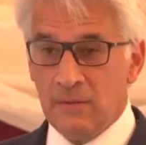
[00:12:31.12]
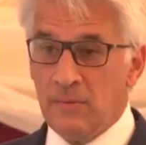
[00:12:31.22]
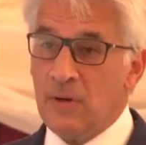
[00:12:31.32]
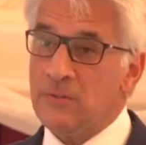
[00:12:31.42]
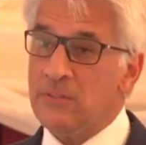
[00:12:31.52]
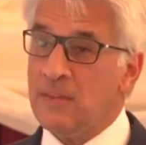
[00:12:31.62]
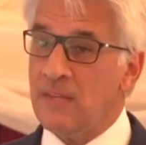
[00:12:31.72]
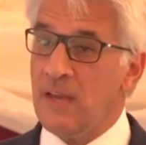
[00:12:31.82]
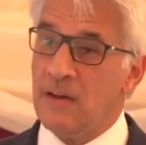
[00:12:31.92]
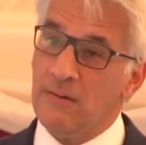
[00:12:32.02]
Well, said the
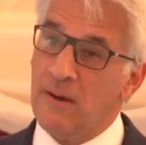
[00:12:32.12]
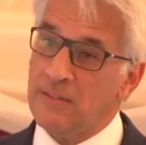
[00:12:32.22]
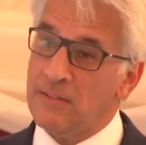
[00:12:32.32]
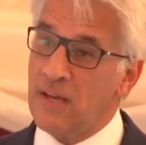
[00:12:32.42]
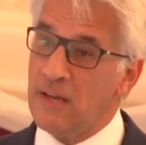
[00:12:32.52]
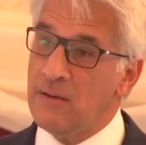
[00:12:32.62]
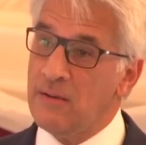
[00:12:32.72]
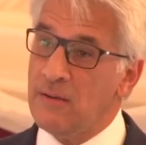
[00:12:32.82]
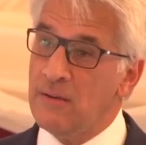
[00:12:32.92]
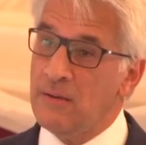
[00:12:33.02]
young grandson,
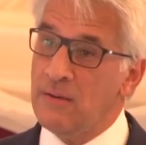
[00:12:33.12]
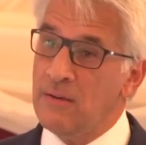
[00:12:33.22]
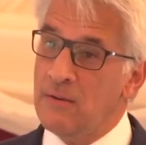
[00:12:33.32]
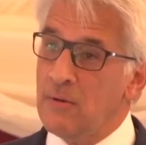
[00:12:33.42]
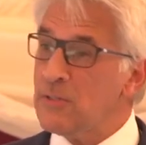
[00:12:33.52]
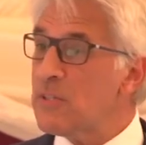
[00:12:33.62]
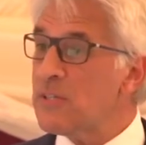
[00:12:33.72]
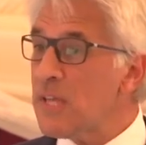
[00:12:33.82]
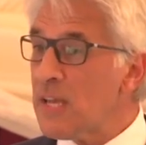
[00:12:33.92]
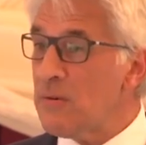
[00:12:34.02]
what's the
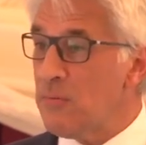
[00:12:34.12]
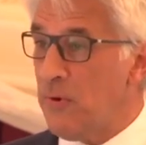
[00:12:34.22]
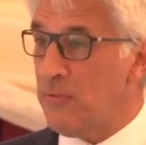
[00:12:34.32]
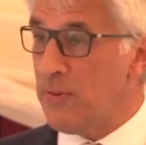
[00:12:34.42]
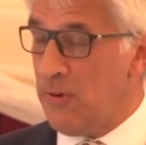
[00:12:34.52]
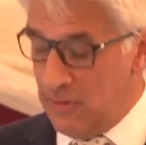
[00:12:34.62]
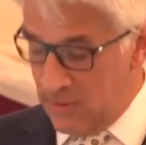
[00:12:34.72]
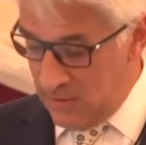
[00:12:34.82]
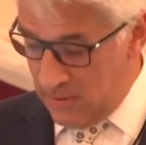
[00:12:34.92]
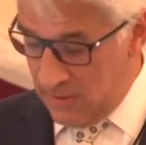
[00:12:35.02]
second wolf called?
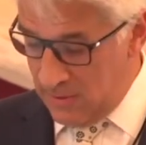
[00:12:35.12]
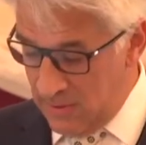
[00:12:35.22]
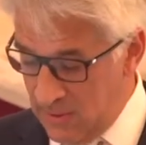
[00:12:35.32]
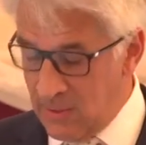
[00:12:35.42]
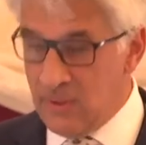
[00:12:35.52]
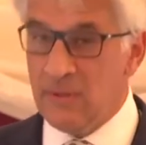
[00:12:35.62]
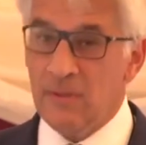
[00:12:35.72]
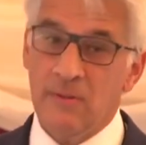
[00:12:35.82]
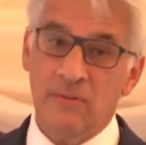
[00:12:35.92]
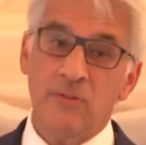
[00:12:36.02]

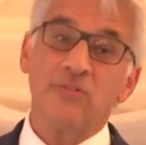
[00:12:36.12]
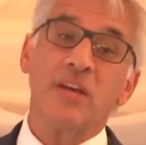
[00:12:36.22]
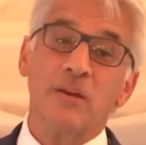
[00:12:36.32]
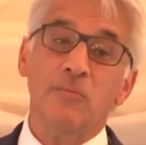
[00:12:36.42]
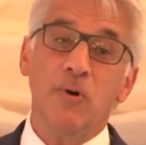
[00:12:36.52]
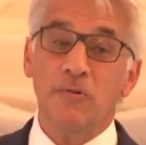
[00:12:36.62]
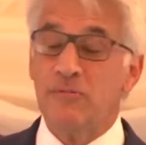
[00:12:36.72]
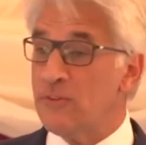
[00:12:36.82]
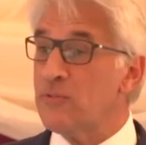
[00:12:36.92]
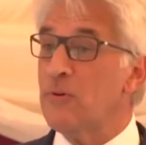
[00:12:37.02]
The second wolf
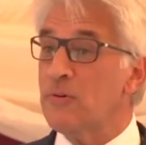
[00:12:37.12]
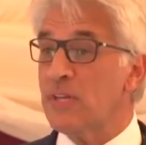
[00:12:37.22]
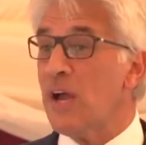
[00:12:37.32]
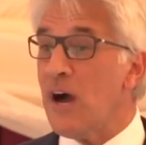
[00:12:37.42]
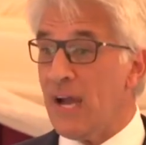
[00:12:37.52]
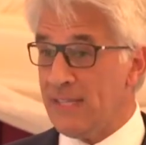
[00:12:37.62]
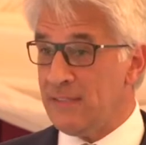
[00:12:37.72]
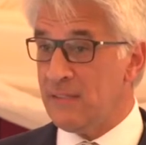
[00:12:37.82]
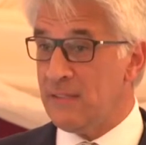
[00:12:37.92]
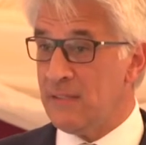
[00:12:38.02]
is called
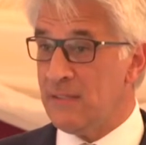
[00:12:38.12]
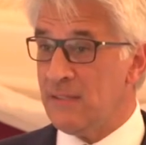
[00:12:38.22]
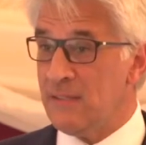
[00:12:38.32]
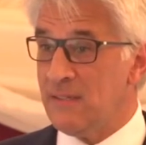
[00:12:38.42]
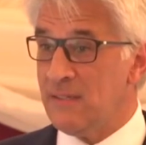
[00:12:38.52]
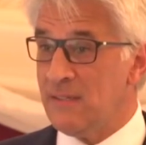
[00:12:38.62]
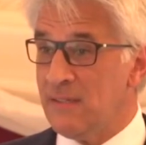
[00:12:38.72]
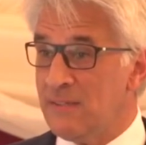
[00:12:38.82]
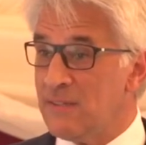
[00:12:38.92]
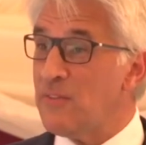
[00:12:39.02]
kind,
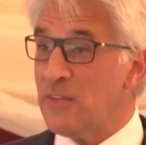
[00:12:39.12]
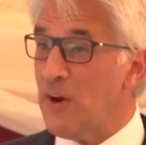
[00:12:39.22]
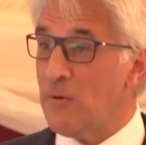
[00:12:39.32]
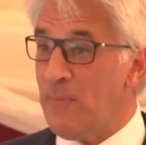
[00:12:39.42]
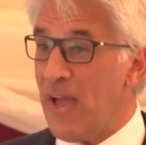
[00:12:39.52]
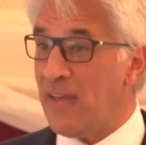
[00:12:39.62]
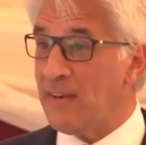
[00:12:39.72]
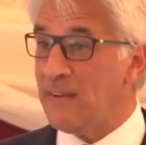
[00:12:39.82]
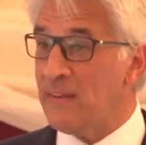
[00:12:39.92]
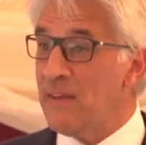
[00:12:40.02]
said the old man.
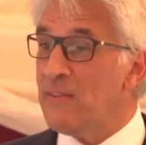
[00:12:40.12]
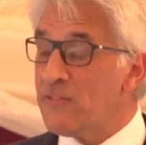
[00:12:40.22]
The